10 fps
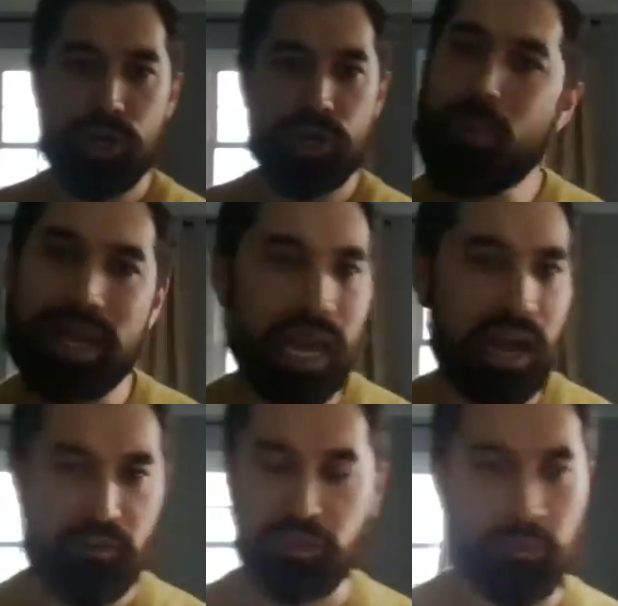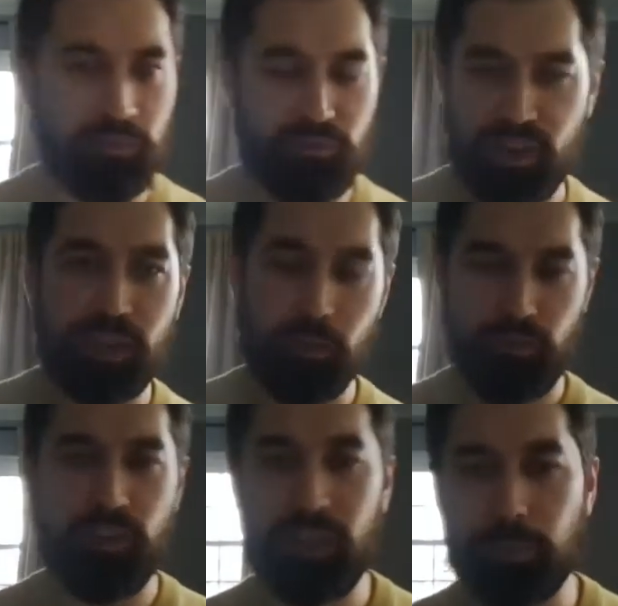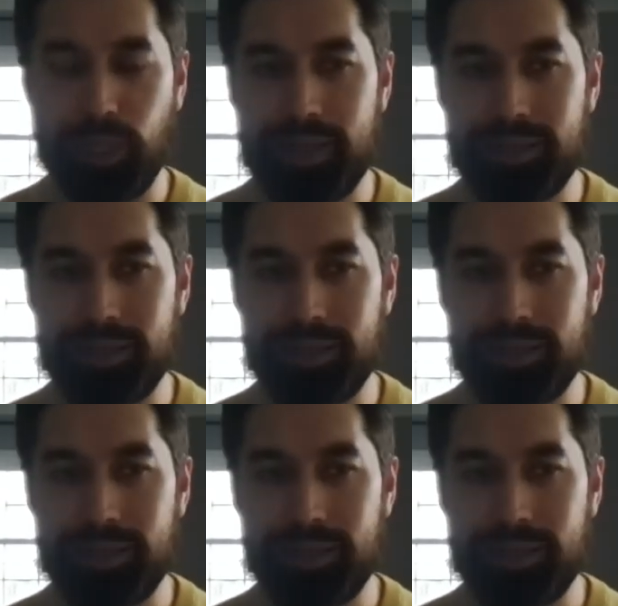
nobody got 50 plus.